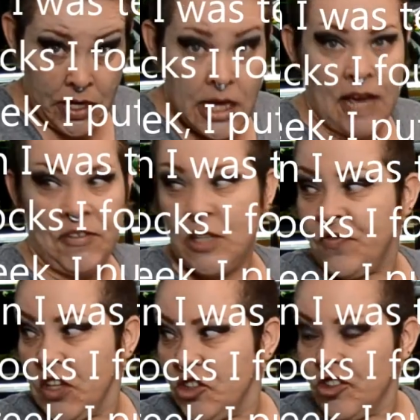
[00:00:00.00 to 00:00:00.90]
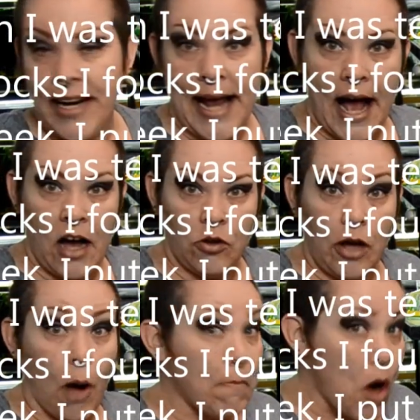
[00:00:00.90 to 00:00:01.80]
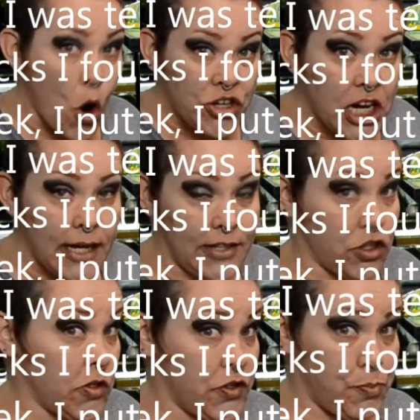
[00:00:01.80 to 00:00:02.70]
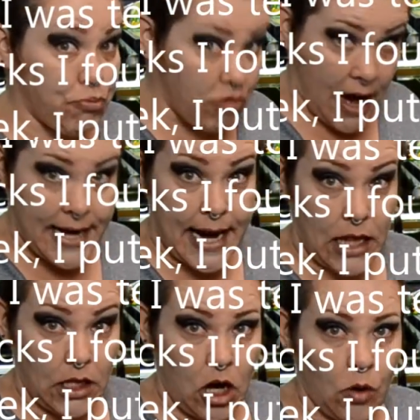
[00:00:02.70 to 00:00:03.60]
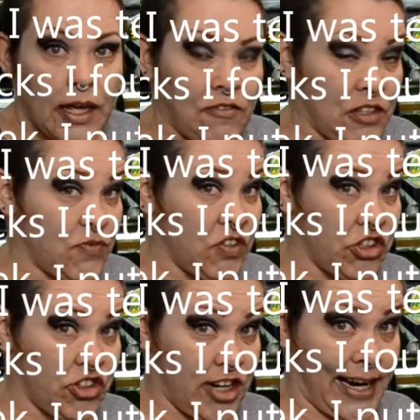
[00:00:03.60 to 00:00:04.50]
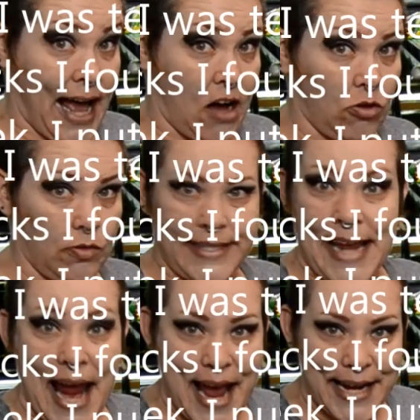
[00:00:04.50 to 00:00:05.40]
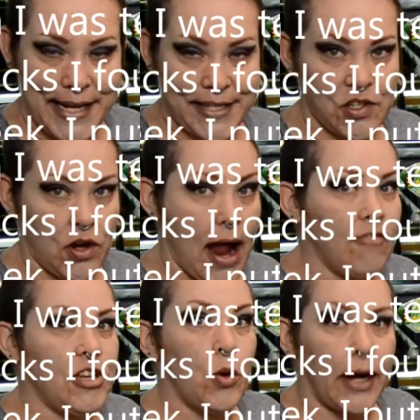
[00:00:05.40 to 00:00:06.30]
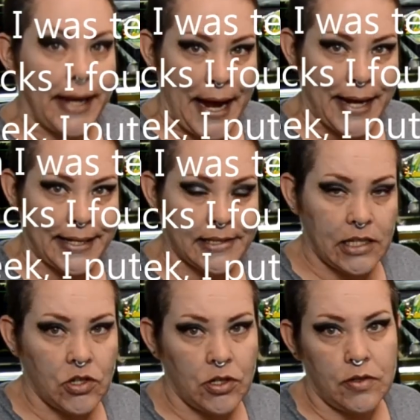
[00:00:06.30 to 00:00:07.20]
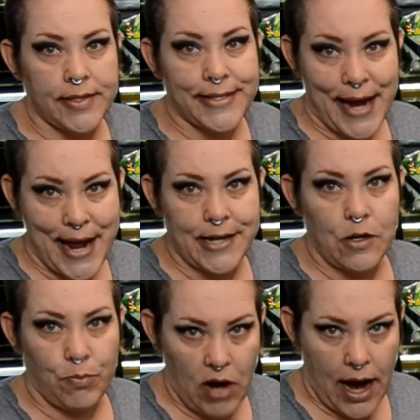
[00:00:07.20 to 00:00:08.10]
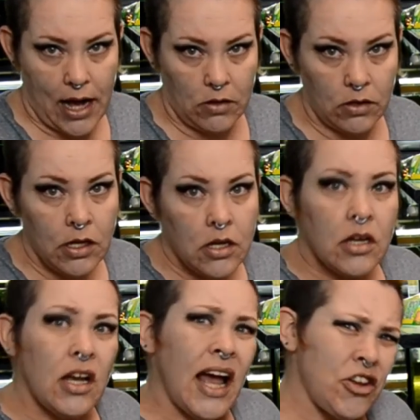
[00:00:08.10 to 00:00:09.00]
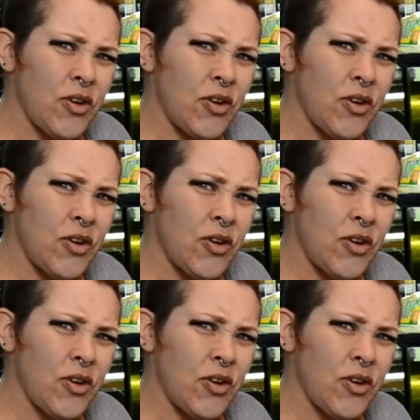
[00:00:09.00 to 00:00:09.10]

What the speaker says: If it's filtering out ammonia, it turns bright yellow. If it's filtering out tannins or heavy organics, it turns tan to brown. You